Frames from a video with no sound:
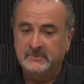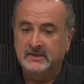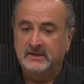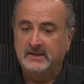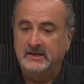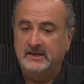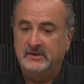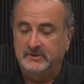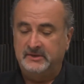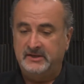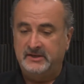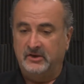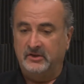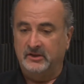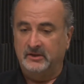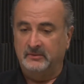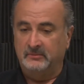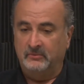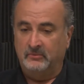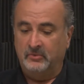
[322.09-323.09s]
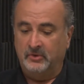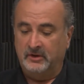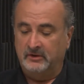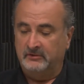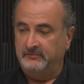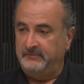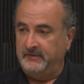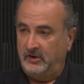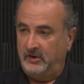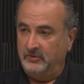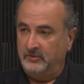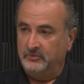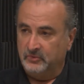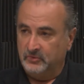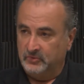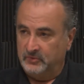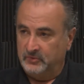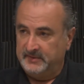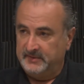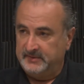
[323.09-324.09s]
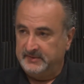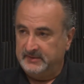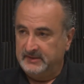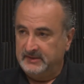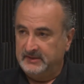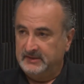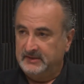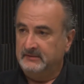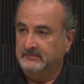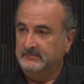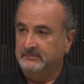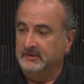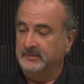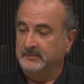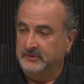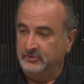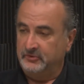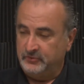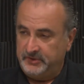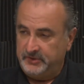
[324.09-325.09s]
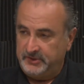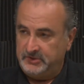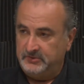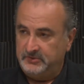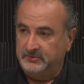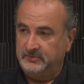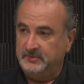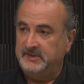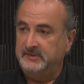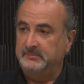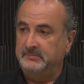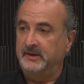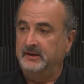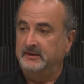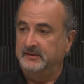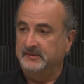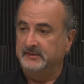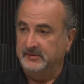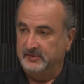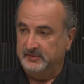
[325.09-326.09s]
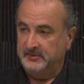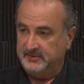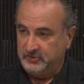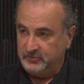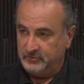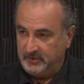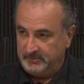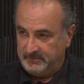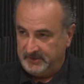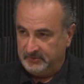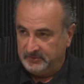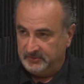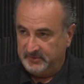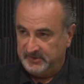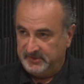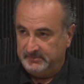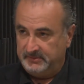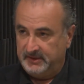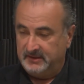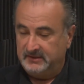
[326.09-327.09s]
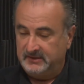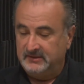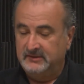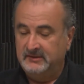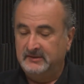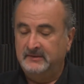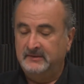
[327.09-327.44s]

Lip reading: And he would tell them, we're going to follow the rules, but I'm going to treat you with respect as long as you treat me with respect.